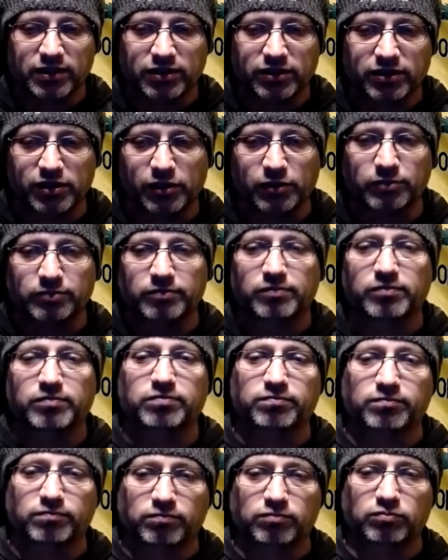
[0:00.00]
So
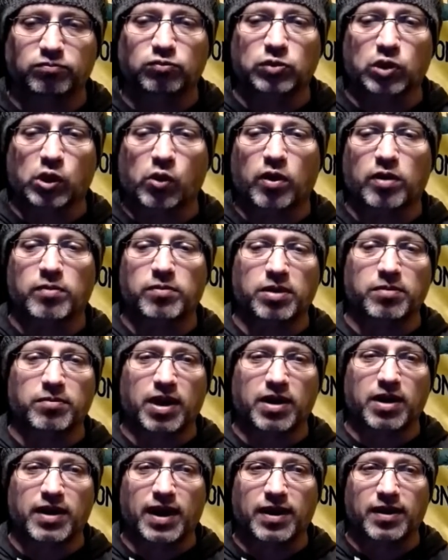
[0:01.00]
what do I mean
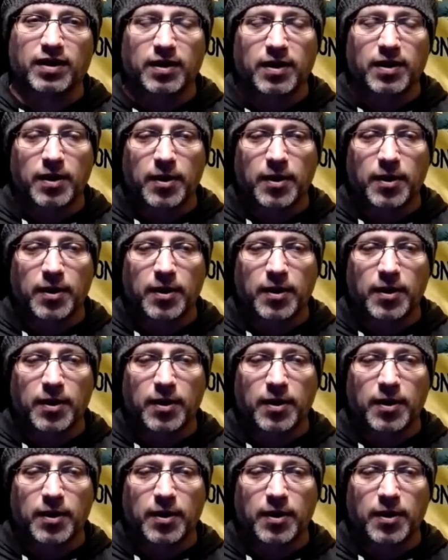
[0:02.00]
by that?